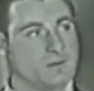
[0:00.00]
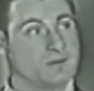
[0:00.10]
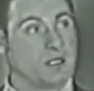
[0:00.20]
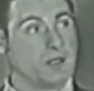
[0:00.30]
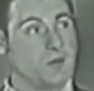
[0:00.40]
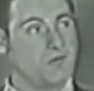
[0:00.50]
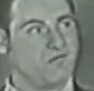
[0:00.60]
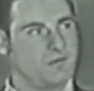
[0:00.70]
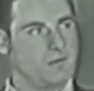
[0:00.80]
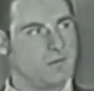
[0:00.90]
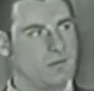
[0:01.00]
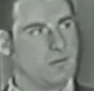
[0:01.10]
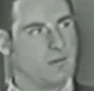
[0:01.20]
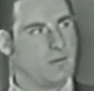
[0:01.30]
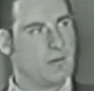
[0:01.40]
Think it over.
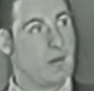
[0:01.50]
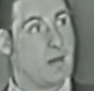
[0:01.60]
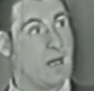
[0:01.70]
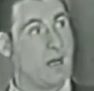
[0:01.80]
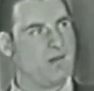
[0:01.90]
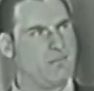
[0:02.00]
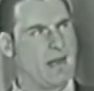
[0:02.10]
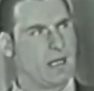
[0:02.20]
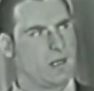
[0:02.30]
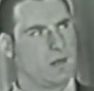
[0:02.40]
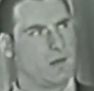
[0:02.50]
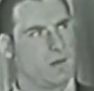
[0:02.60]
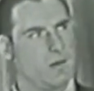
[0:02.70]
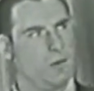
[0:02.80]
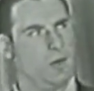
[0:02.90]
I'll be back
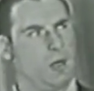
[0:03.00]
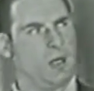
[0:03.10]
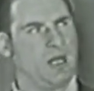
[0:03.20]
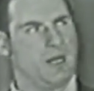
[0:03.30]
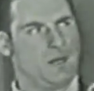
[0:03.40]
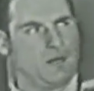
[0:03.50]
a little later.